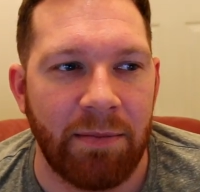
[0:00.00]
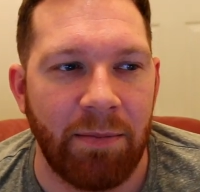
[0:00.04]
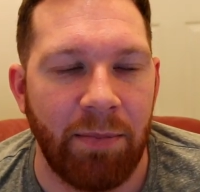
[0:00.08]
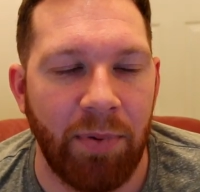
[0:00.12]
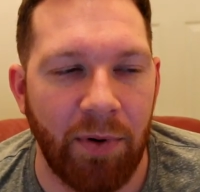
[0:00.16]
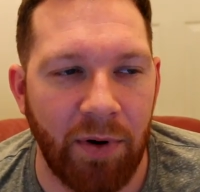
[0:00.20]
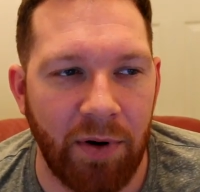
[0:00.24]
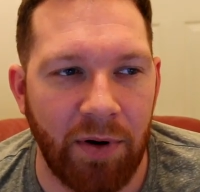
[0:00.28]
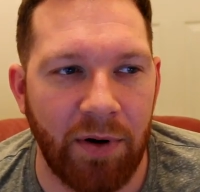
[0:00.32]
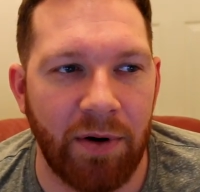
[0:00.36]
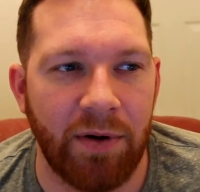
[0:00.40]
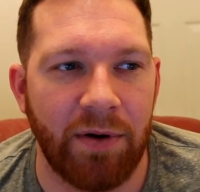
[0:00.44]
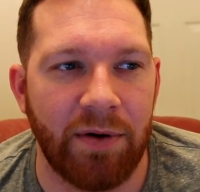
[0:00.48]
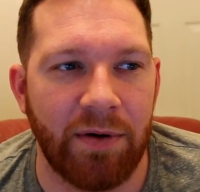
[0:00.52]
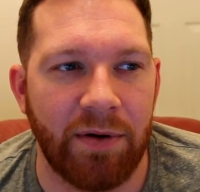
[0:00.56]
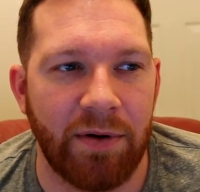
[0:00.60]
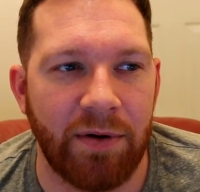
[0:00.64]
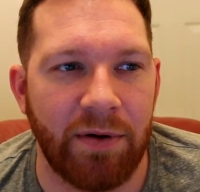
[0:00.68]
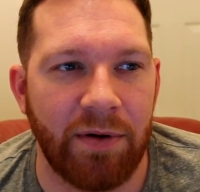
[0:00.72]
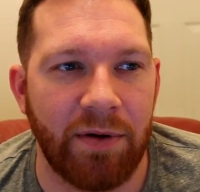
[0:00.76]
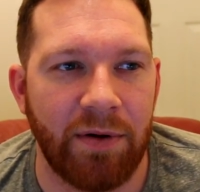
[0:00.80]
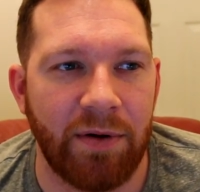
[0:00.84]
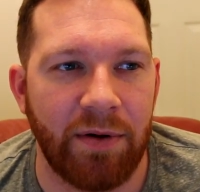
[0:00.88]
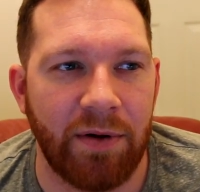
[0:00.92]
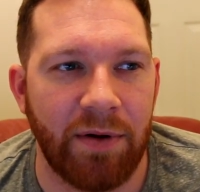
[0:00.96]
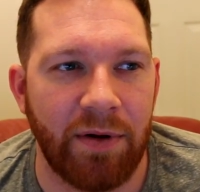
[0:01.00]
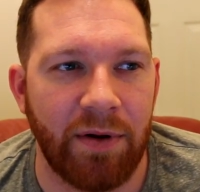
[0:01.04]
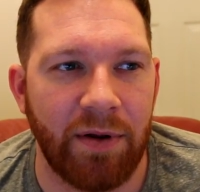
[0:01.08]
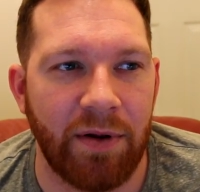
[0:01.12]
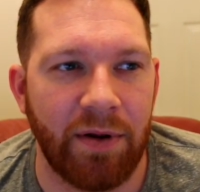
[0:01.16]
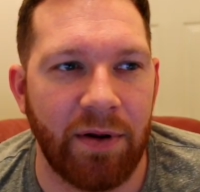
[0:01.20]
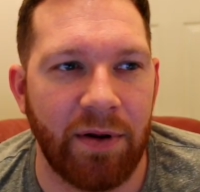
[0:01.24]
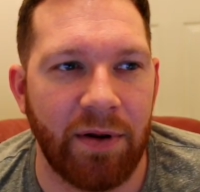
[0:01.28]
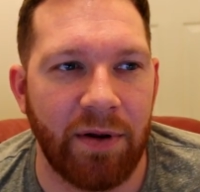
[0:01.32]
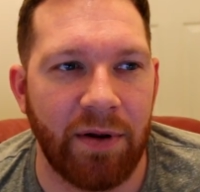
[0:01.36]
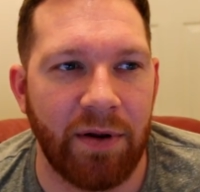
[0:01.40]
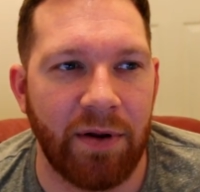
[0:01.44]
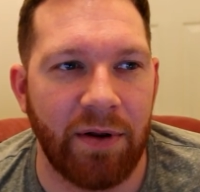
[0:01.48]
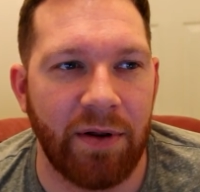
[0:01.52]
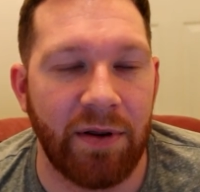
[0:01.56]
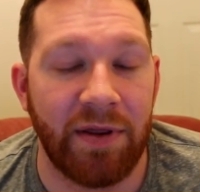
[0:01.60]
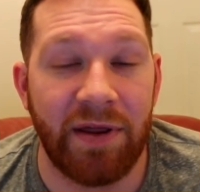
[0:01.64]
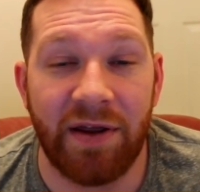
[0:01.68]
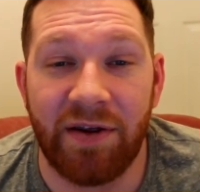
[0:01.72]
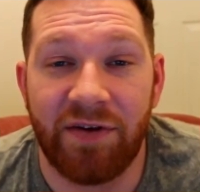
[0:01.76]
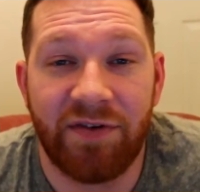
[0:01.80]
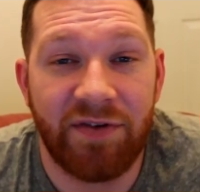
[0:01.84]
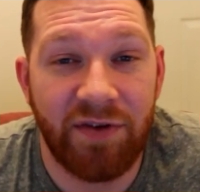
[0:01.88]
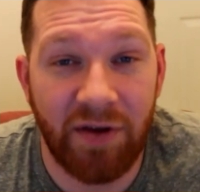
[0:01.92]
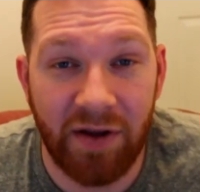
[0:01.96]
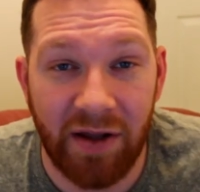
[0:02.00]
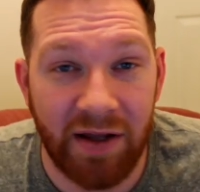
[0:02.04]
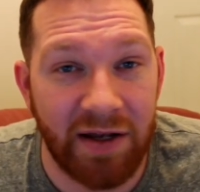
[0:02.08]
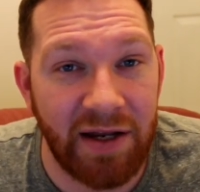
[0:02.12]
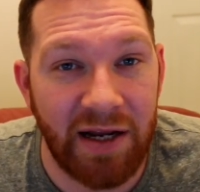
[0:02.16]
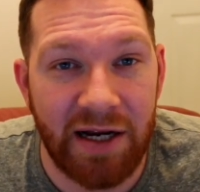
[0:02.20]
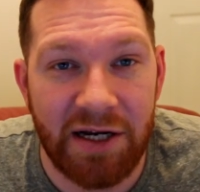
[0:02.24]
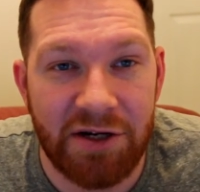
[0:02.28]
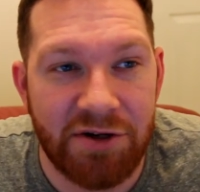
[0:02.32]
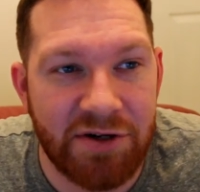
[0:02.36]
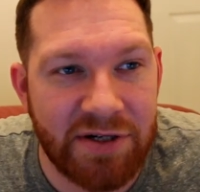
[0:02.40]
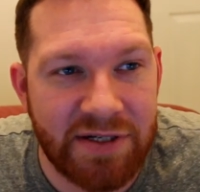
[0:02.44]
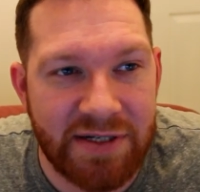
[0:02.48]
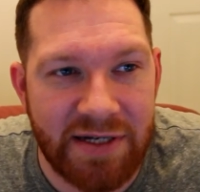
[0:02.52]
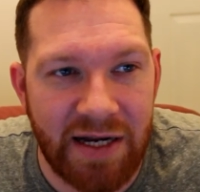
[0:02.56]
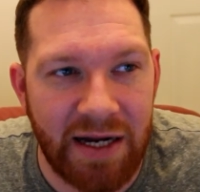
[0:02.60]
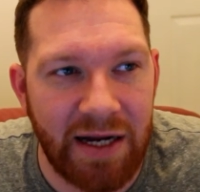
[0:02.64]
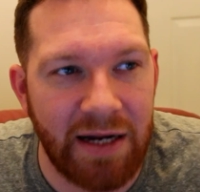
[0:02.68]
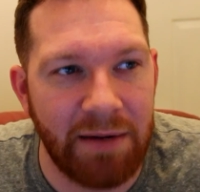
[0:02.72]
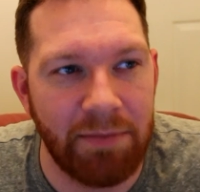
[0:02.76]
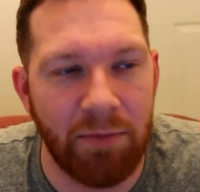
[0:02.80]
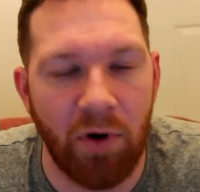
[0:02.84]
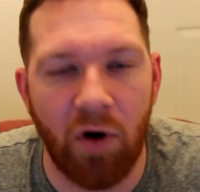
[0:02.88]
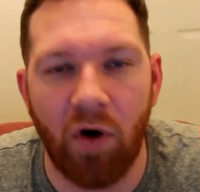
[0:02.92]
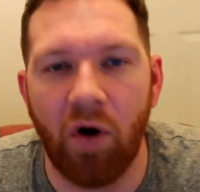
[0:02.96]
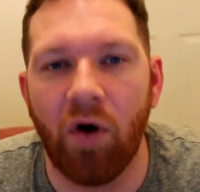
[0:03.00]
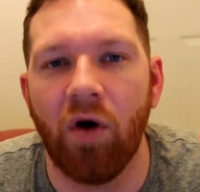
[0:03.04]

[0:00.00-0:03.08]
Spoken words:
but they're still a dangerous team.